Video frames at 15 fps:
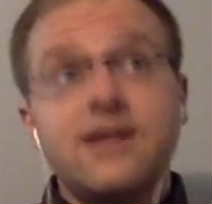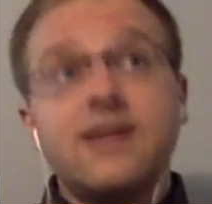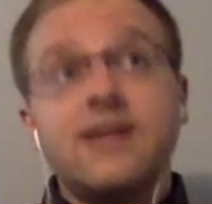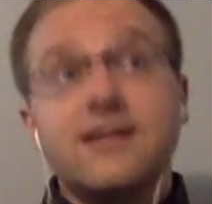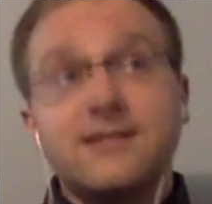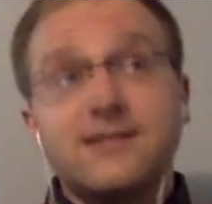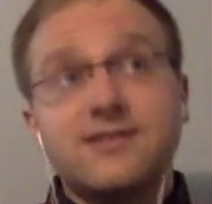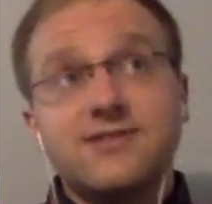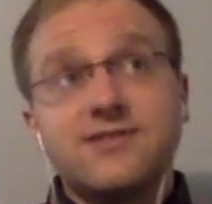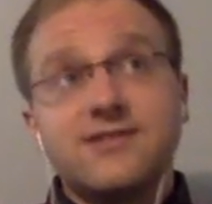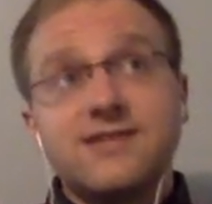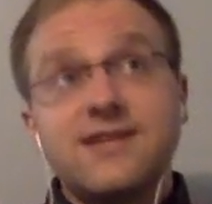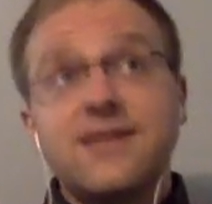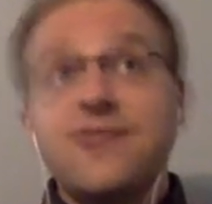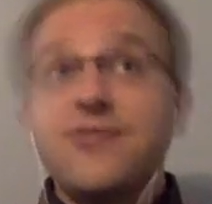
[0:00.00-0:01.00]
let's just
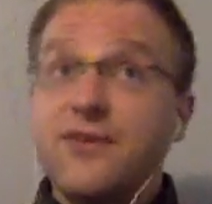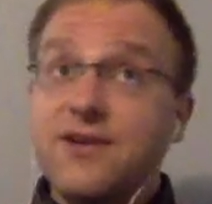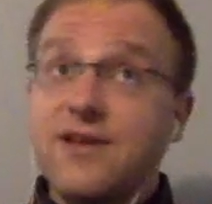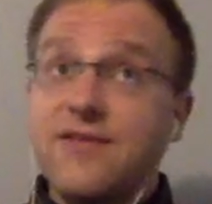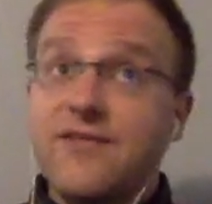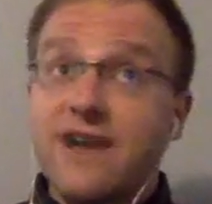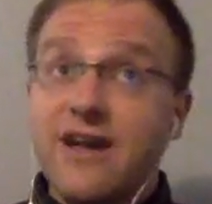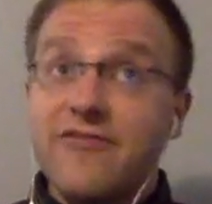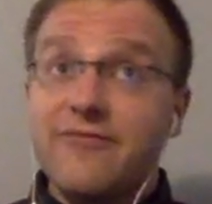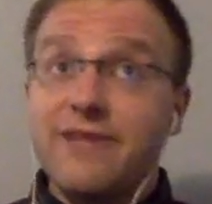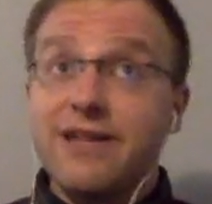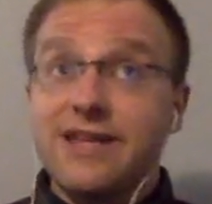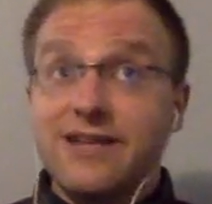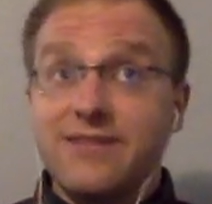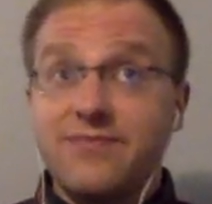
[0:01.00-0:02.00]
see, 35
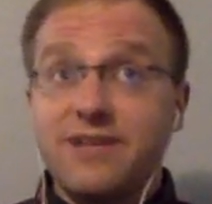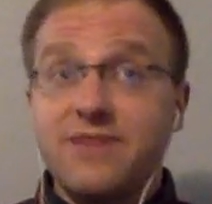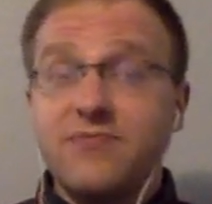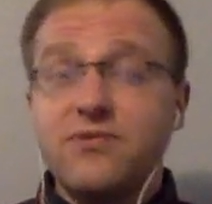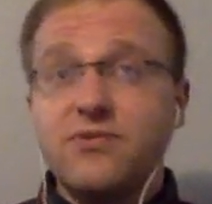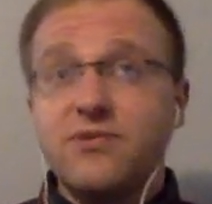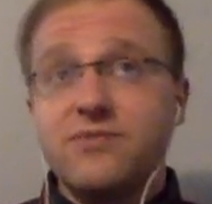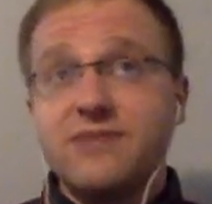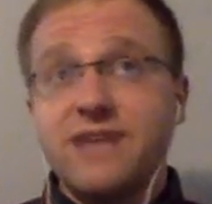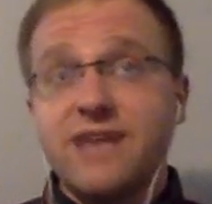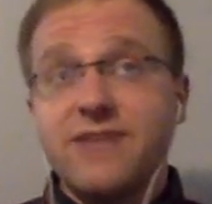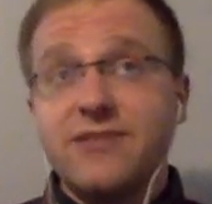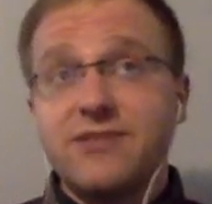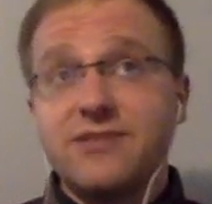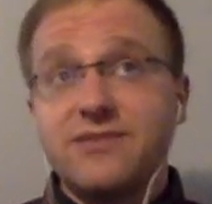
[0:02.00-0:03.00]
million people would be
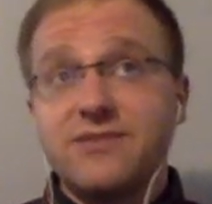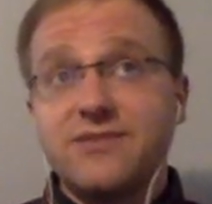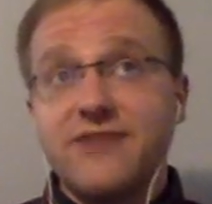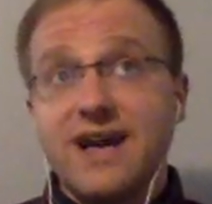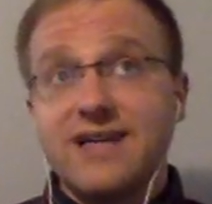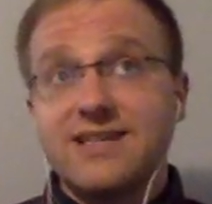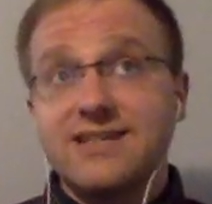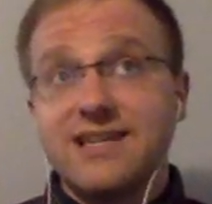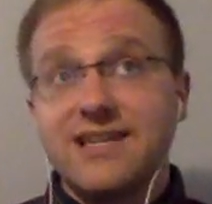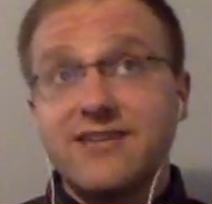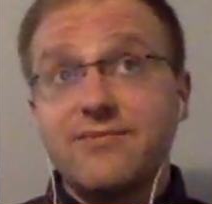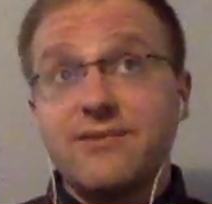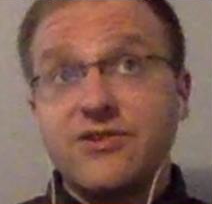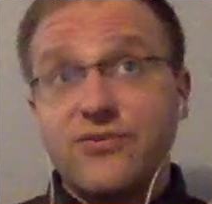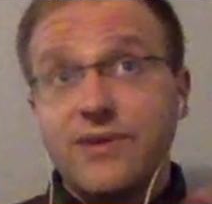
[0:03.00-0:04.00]
able to be vaccinated
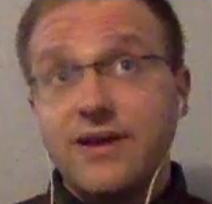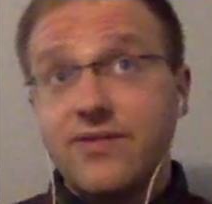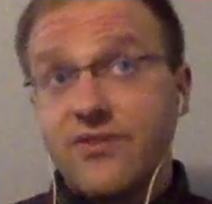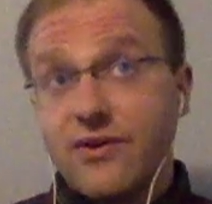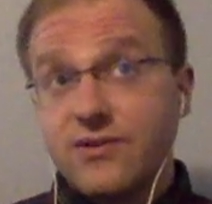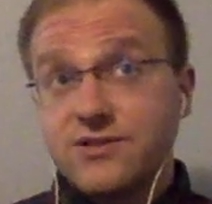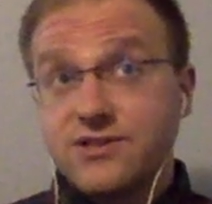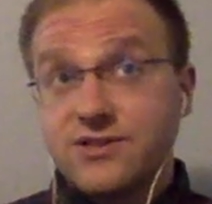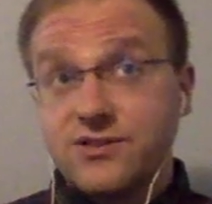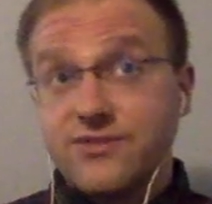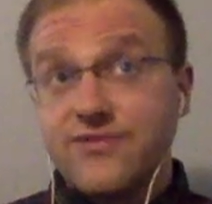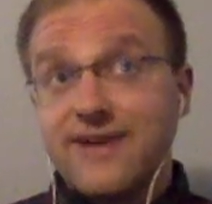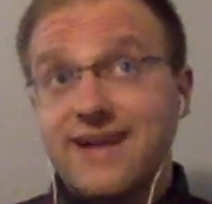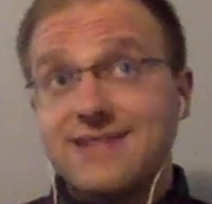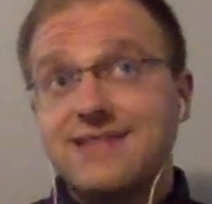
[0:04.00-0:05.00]
between those 2
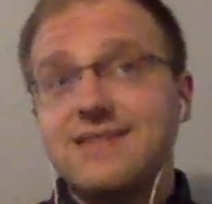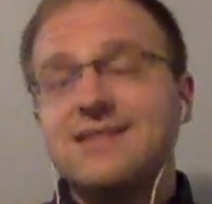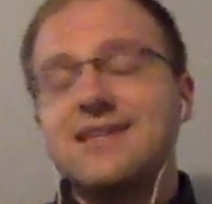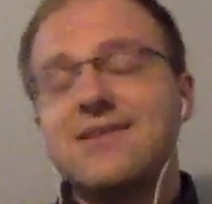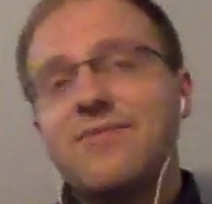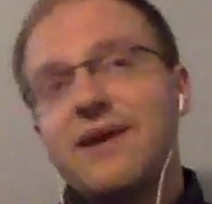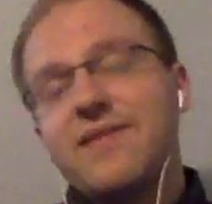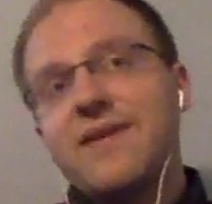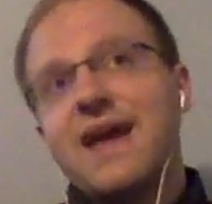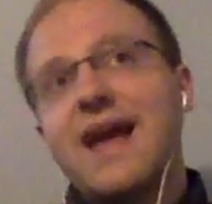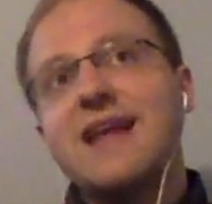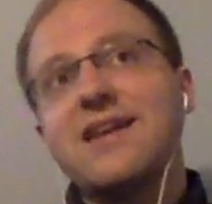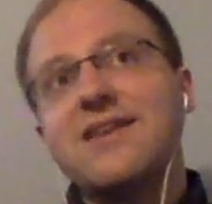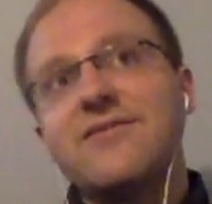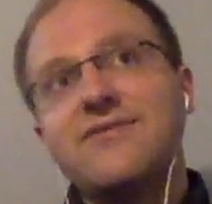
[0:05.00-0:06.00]
vaccines, and by the
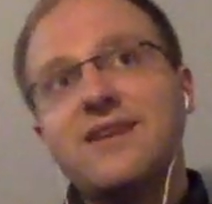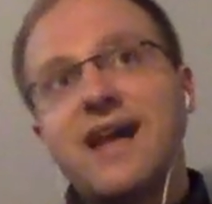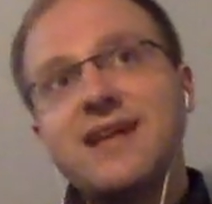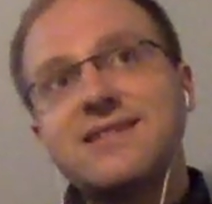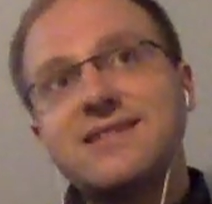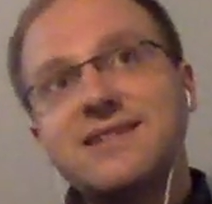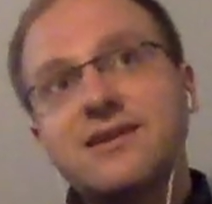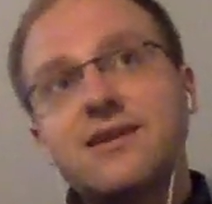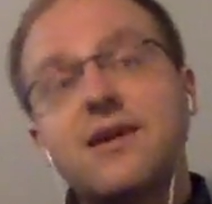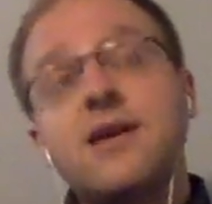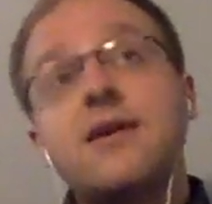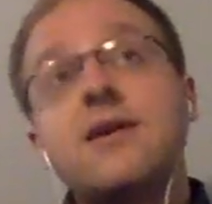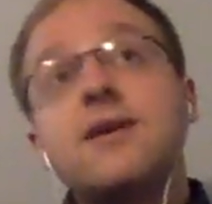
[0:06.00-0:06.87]
end of next year,